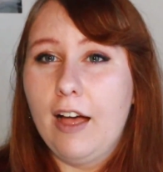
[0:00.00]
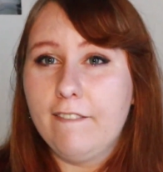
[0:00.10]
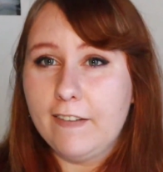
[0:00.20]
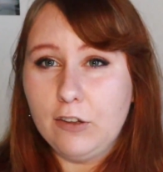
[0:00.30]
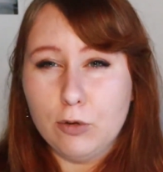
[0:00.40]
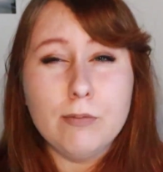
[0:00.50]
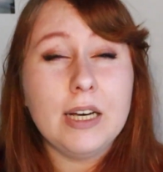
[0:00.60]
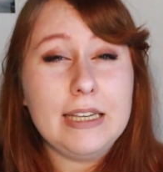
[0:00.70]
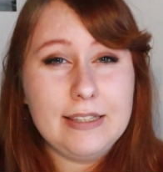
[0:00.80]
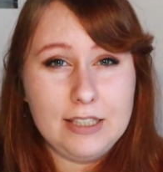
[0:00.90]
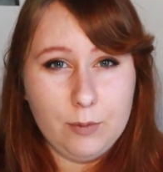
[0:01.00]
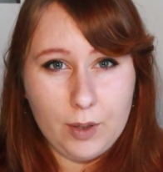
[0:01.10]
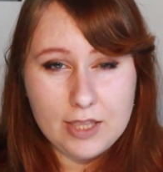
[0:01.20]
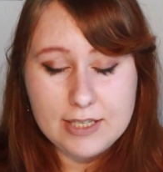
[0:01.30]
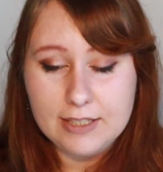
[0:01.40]
I think you might see
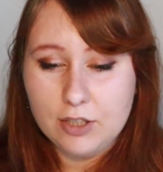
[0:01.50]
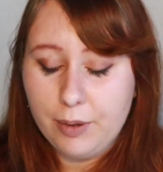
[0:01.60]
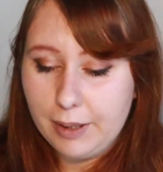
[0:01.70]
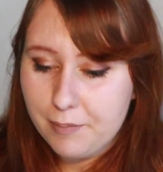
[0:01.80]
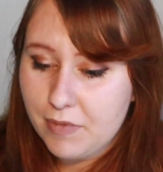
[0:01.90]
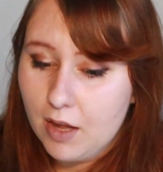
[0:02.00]
where this is going.